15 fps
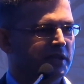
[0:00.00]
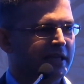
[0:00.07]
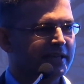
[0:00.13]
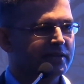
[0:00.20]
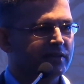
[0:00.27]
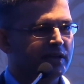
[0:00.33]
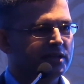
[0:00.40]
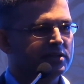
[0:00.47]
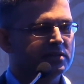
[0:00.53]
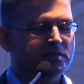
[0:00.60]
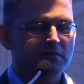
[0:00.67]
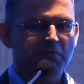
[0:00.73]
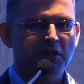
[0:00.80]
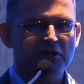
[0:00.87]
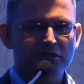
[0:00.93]
Increase
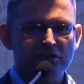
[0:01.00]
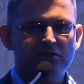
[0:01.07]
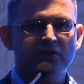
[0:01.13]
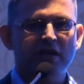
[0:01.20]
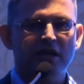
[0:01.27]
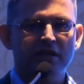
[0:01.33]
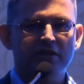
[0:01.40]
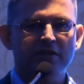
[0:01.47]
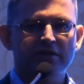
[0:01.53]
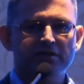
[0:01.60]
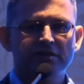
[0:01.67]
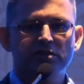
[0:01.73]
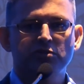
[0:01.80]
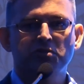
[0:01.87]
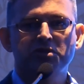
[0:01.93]
budgetary
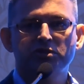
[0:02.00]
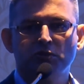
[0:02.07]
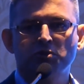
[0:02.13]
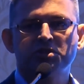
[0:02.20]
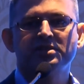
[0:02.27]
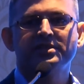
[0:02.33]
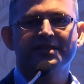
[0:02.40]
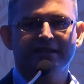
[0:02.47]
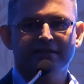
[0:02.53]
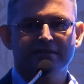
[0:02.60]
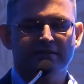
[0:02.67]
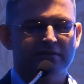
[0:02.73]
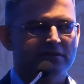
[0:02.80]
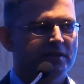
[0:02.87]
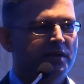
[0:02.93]
allocation towards social
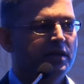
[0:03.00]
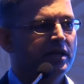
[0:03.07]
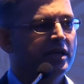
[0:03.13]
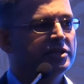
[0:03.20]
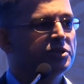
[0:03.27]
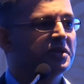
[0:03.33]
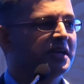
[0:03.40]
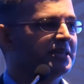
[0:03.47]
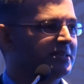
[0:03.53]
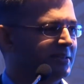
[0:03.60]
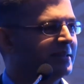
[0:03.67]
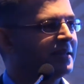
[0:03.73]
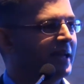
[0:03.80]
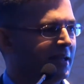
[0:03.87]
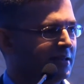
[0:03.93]
sectors, education
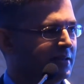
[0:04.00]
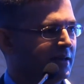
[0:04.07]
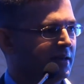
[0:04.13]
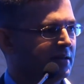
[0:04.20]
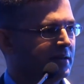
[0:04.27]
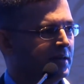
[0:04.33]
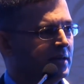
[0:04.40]
and healthcare.